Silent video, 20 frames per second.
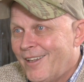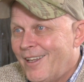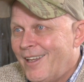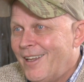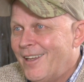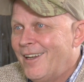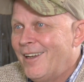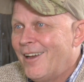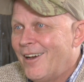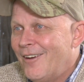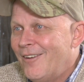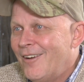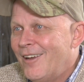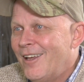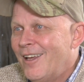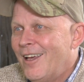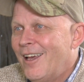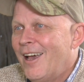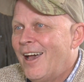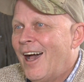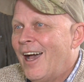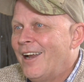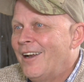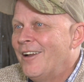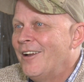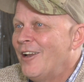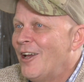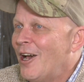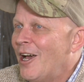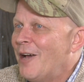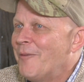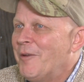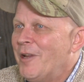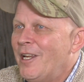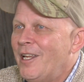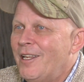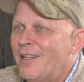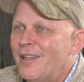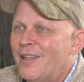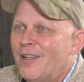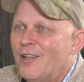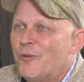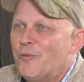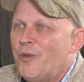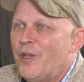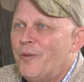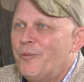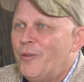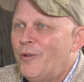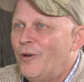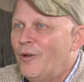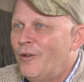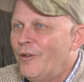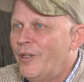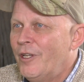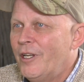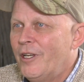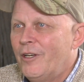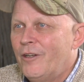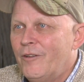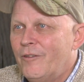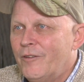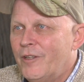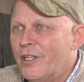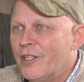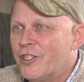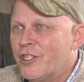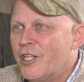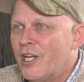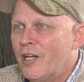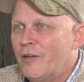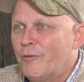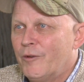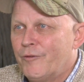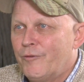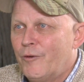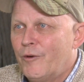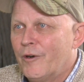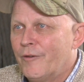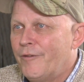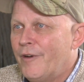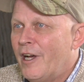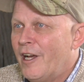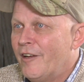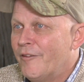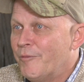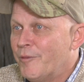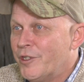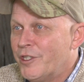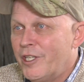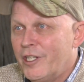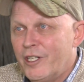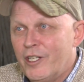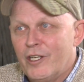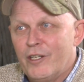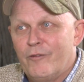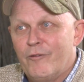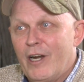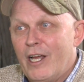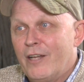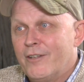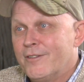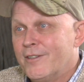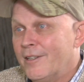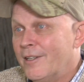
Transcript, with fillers: You know, I don't know how many people, you know, get shot with four or five machine gun rounds